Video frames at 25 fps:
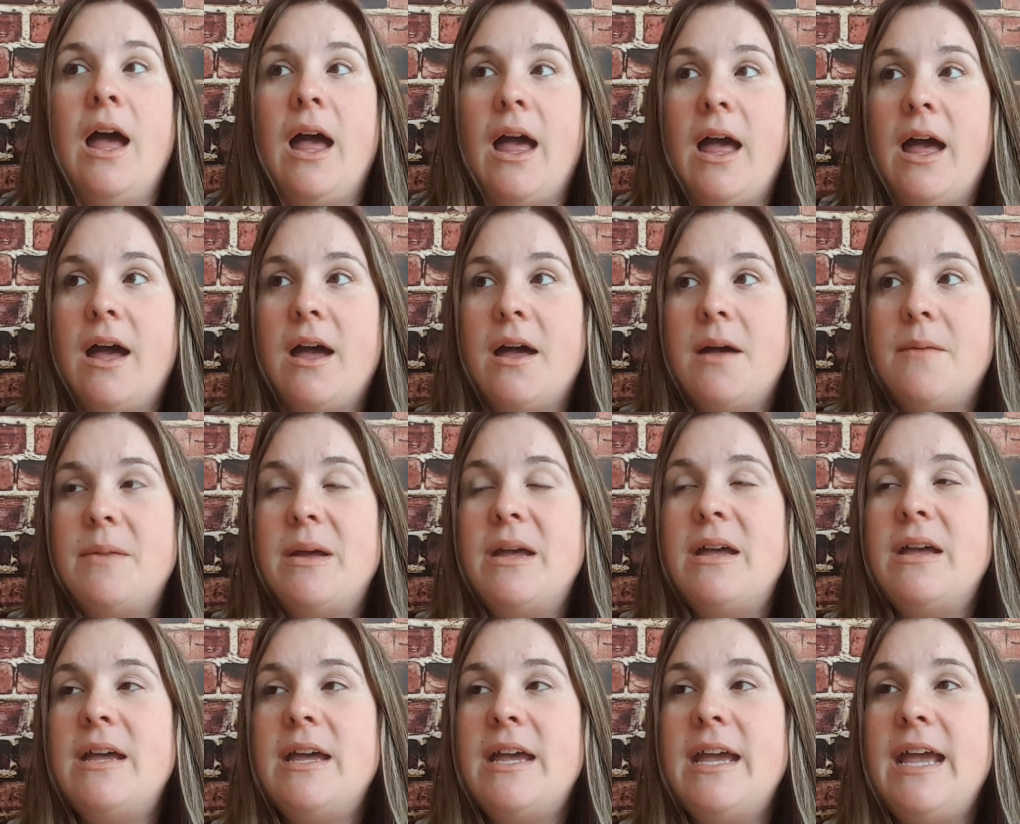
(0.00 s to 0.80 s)
And
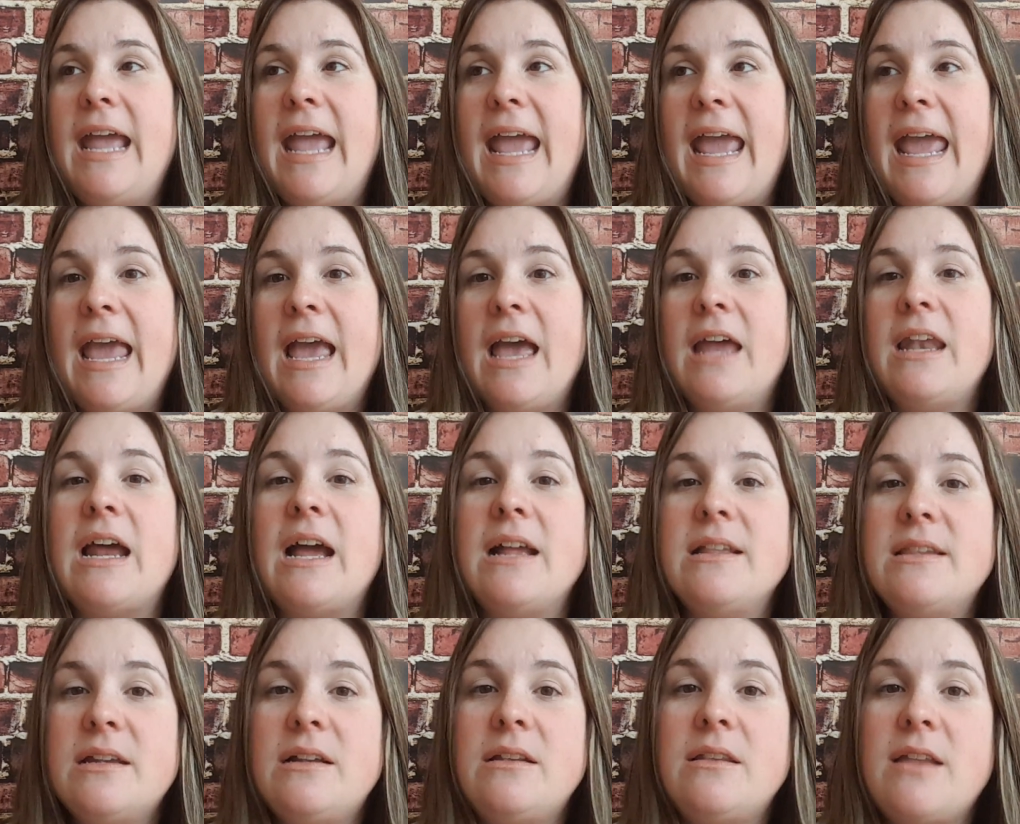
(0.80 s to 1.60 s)

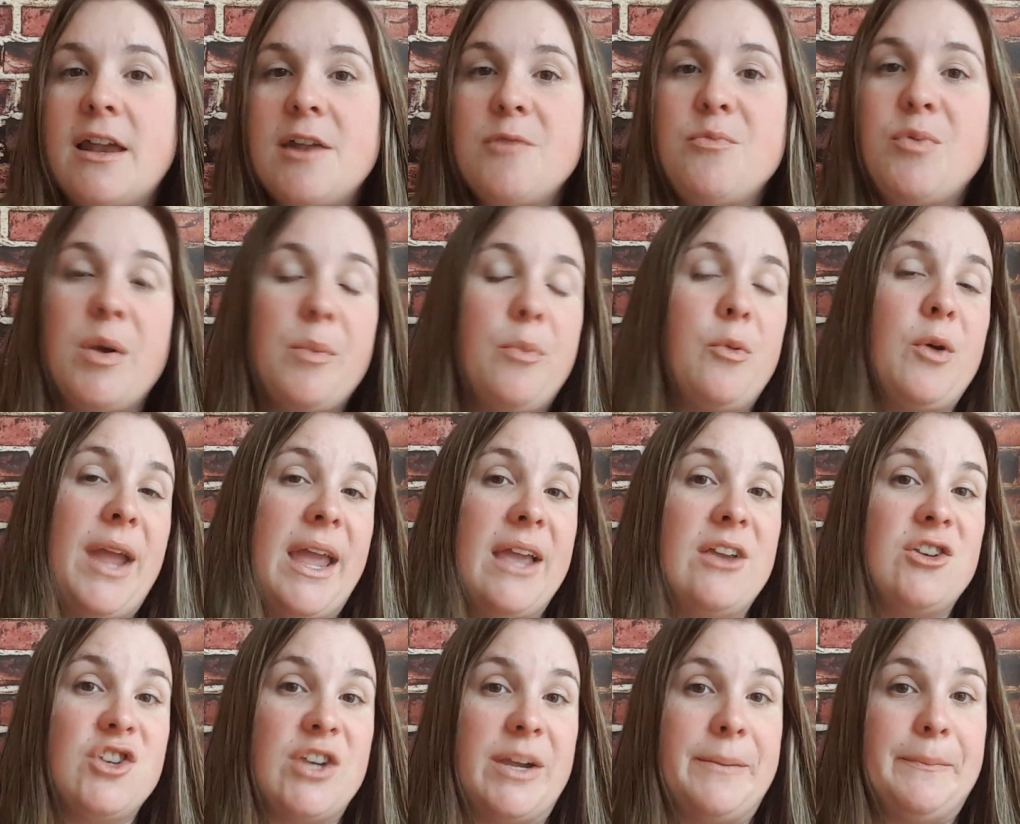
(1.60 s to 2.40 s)
I did a lot of
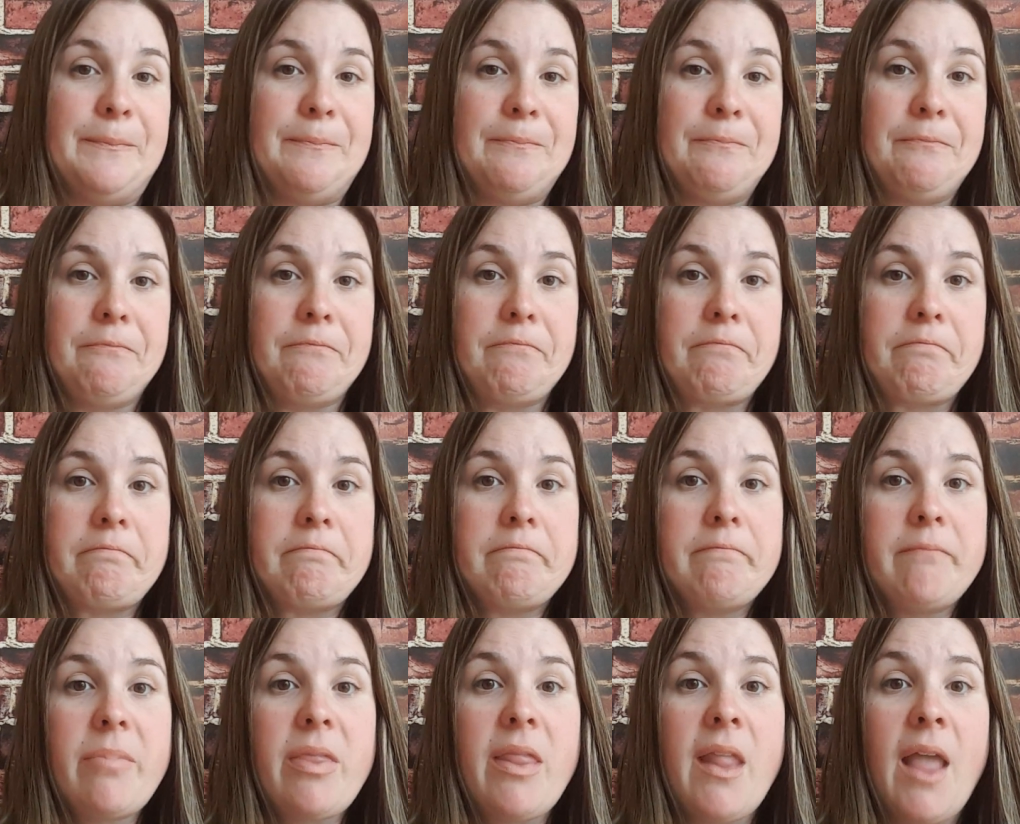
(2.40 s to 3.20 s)
preparation.
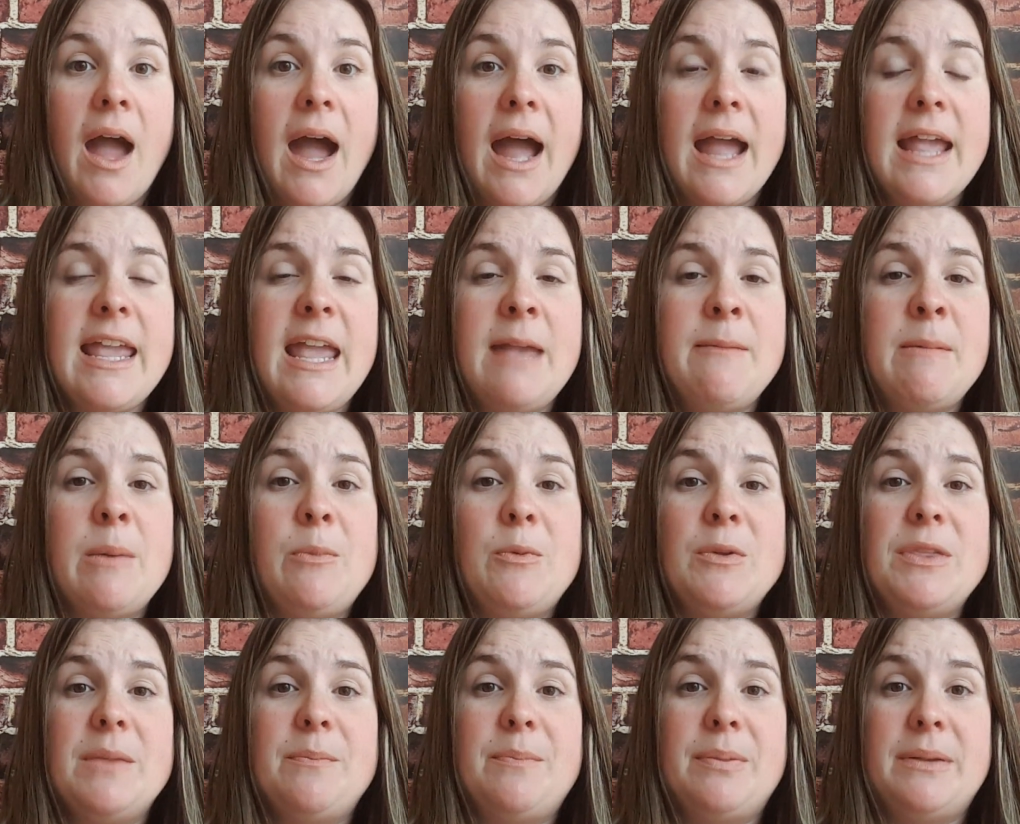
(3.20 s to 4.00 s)
I came up
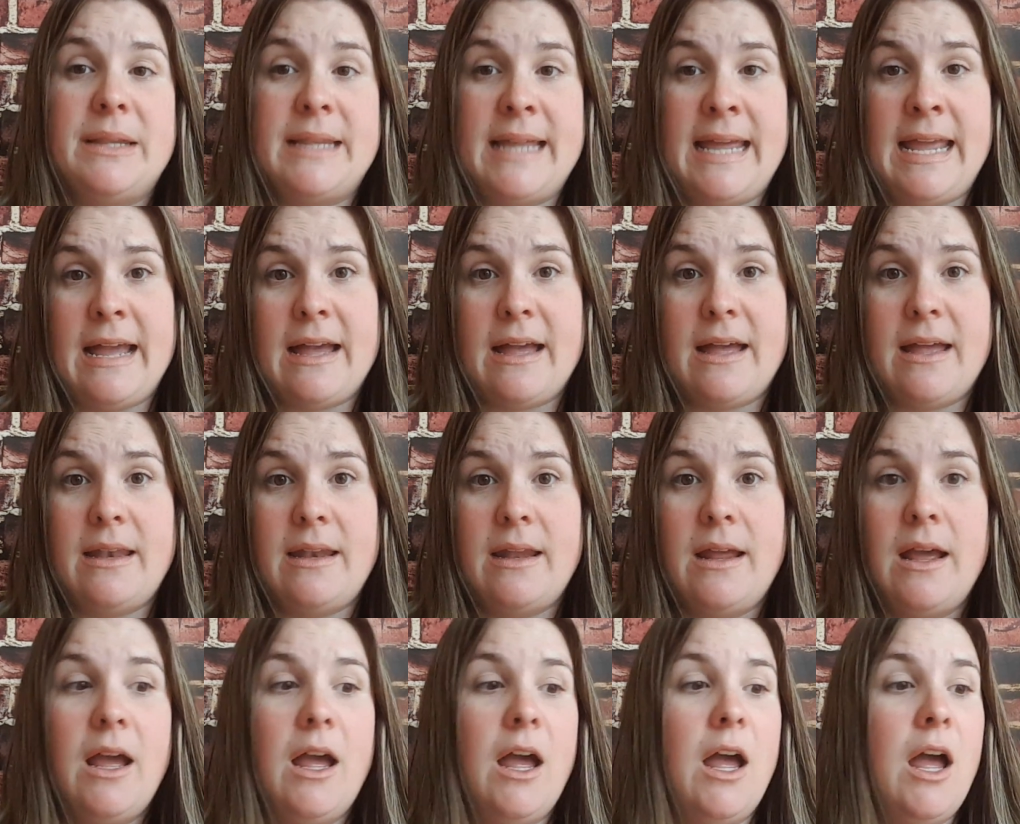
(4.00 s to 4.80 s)
with a plan.